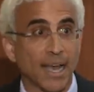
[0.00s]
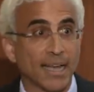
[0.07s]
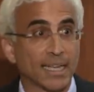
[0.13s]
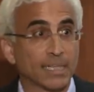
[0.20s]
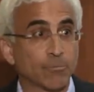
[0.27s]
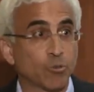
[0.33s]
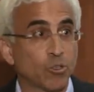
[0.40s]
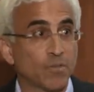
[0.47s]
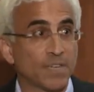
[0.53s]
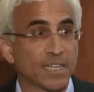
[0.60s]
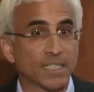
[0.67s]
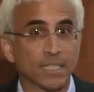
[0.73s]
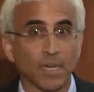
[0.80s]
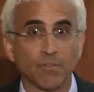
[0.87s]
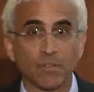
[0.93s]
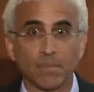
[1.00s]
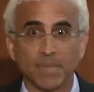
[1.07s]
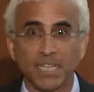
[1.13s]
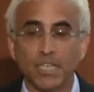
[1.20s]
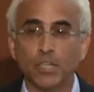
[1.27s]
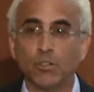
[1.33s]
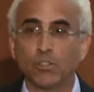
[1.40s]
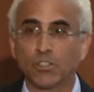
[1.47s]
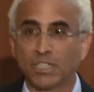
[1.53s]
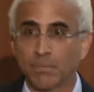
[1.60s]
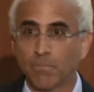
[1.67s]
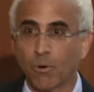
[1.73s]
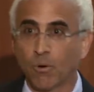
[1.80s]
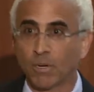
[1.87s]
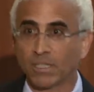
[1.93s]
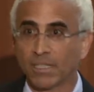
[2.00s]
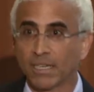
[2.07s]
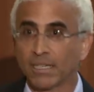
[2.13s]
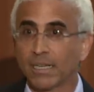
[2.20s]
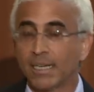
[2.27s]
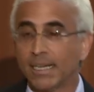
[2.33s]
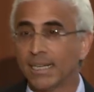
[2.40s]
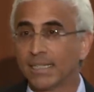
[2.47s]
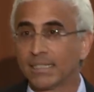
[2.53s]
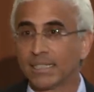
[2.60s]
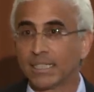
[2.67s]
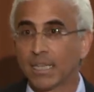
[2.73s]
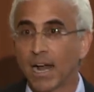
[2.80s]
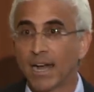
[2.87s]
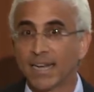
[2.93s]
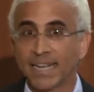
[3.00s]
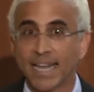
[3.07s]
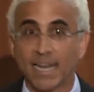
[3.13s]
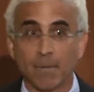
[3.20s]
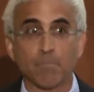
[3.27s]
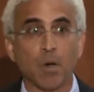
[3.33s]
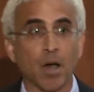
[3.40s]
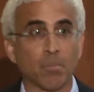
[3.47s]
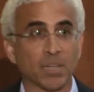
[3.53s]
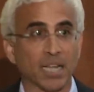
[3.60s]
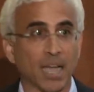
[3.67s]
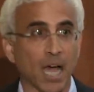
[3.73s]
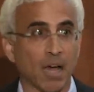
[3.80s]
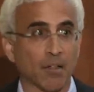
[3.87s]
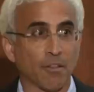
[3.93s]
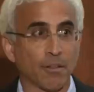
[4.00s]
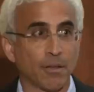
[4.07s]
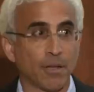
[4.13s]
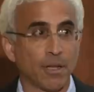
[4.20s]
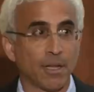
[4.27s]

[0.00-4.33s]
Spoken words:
and has proven itself to be hugely important in society and in public health.